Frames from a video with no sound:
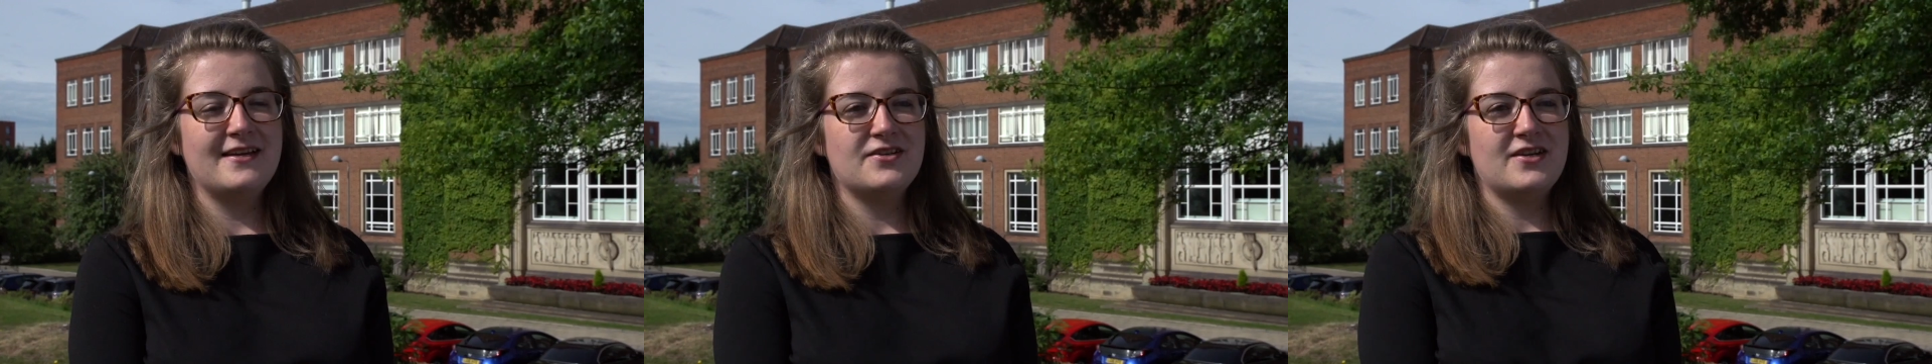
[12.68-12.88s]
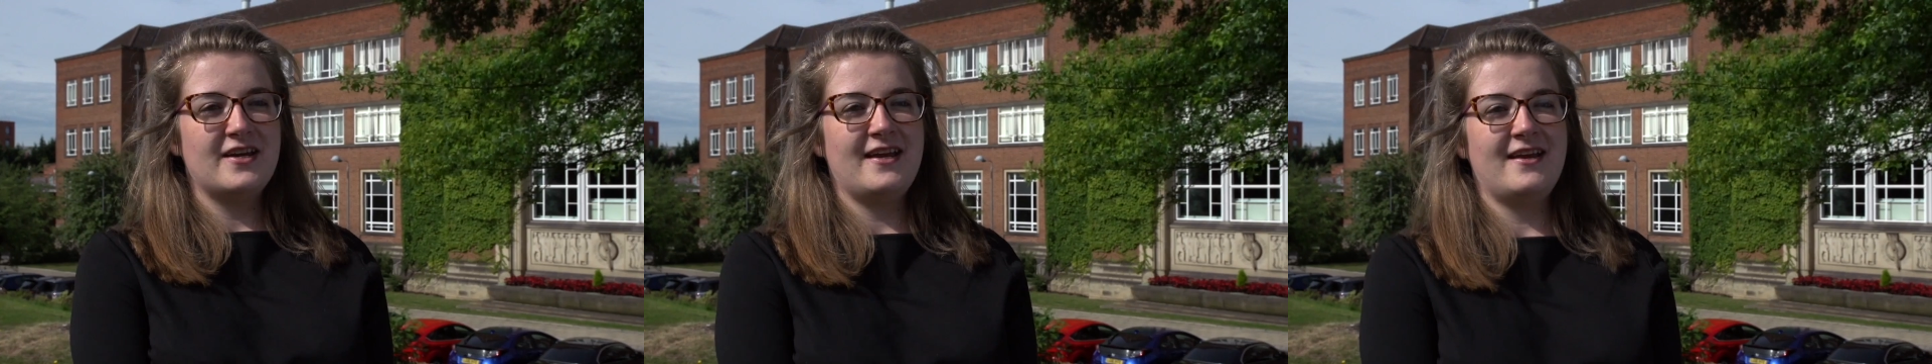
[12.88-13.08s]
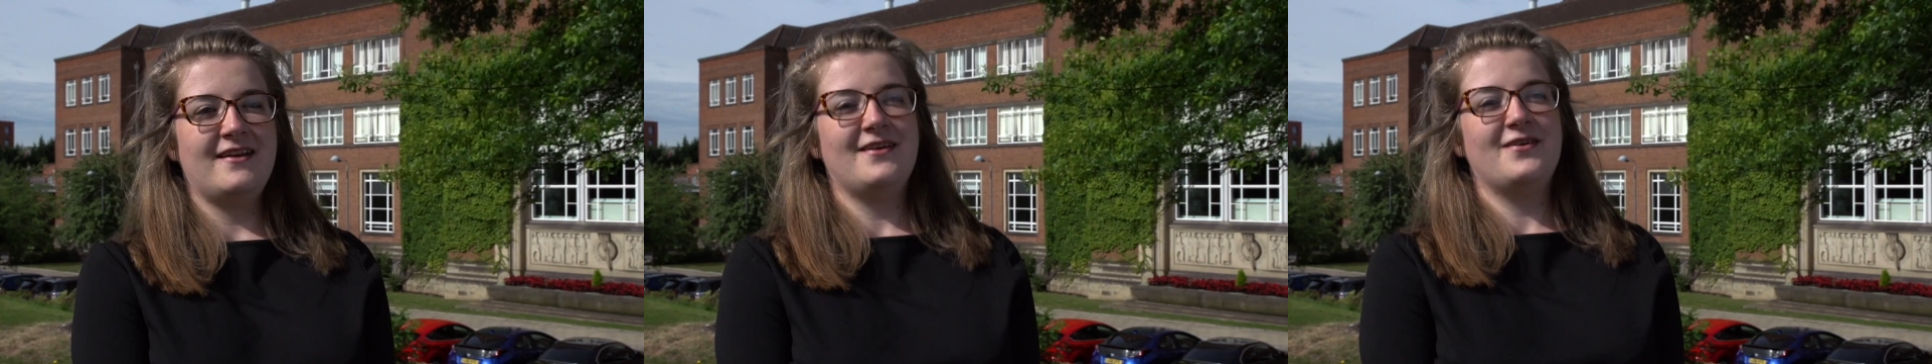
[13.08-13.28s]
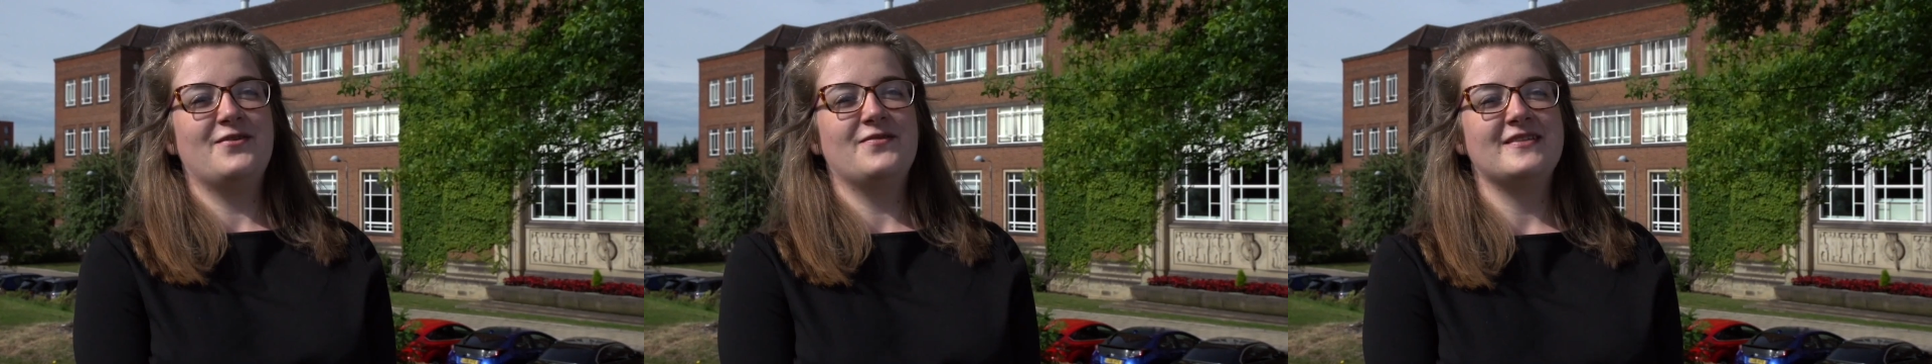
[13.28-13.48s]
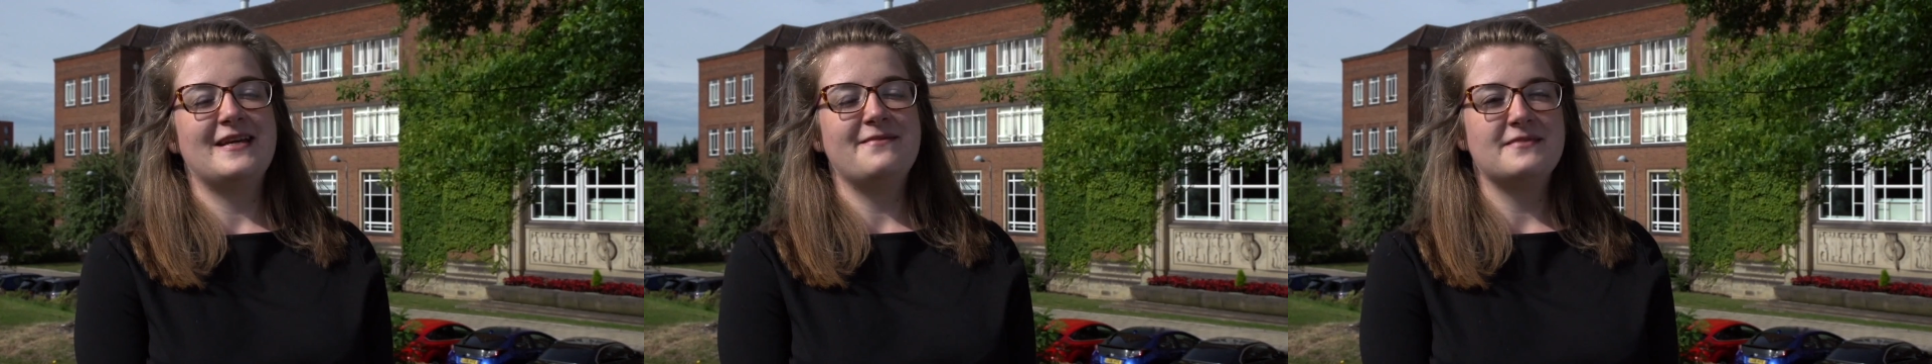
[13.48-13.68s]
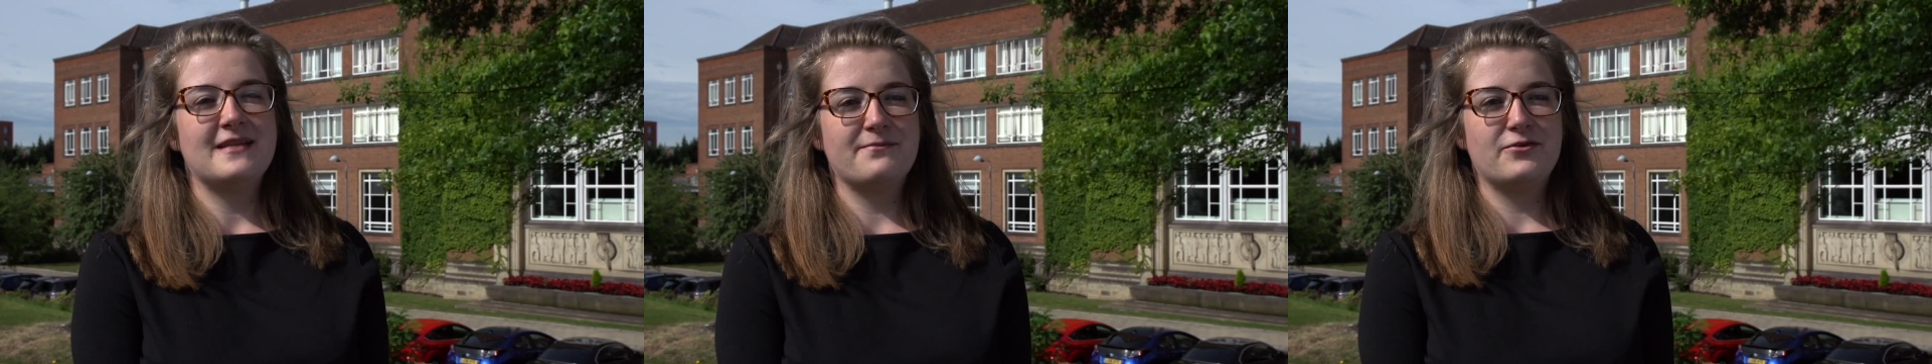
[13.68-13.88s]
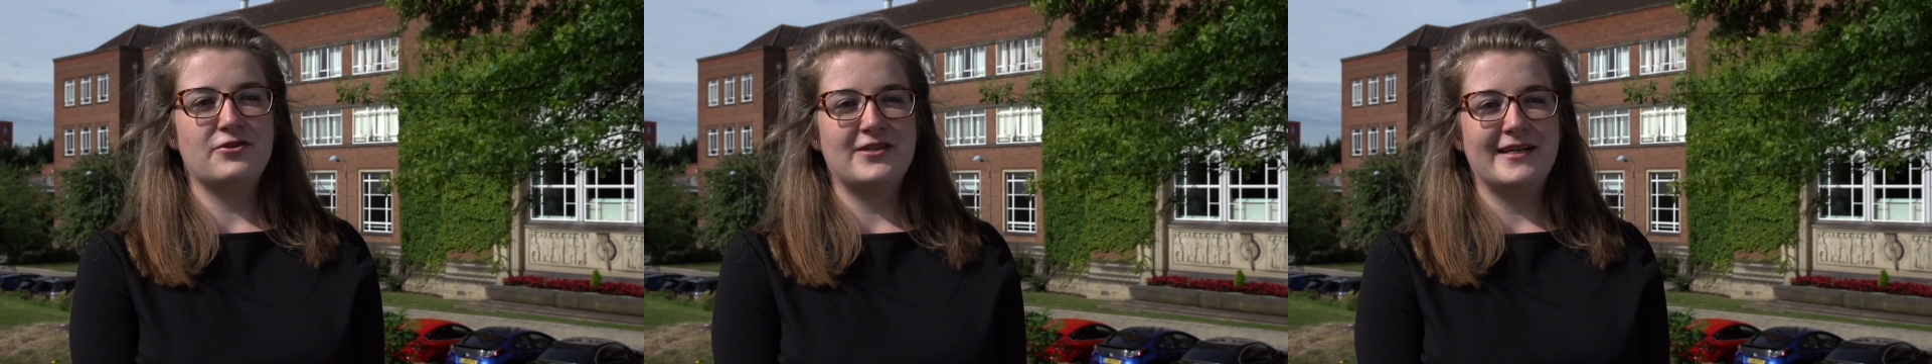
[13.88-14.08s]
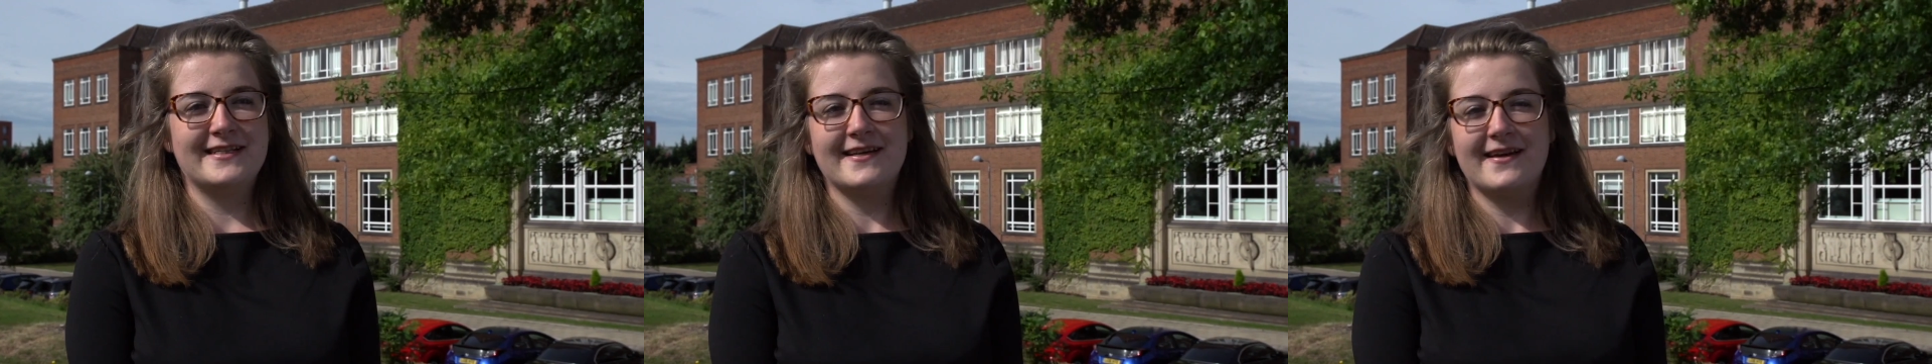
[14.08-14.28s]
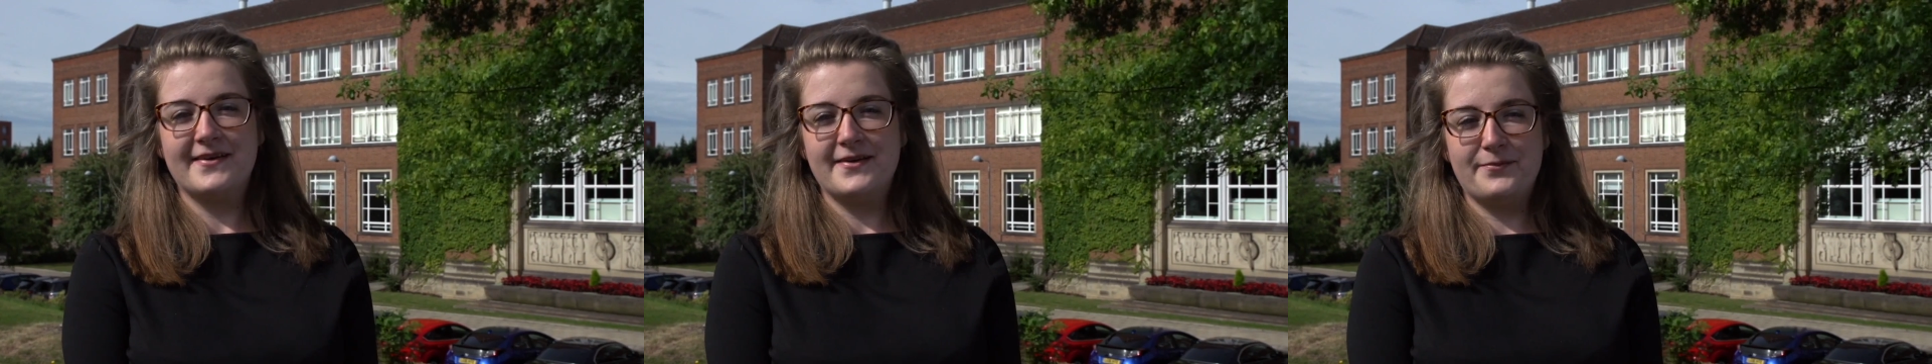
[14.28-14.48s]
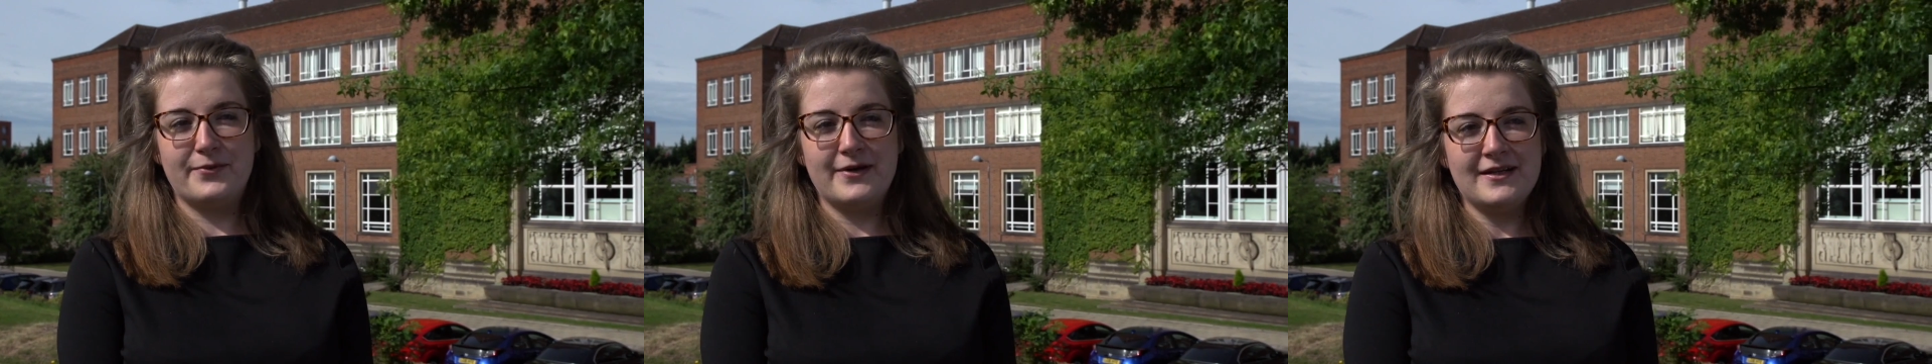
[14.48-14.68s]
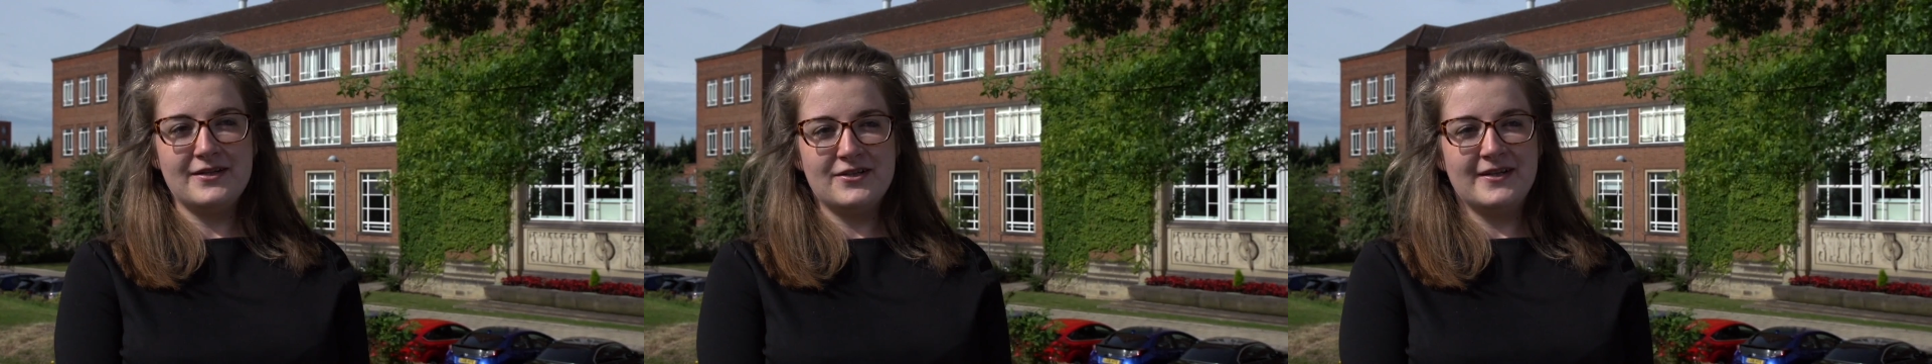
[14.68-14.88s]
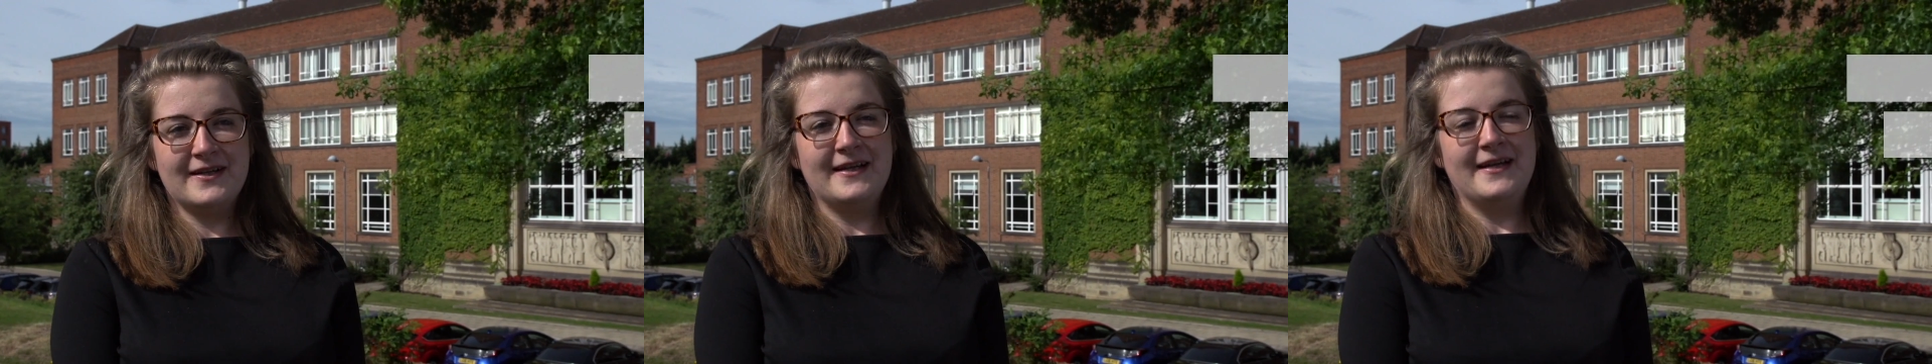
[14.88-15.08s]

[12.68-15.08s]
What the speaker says: engineer on the Thames Link project at London Bridge.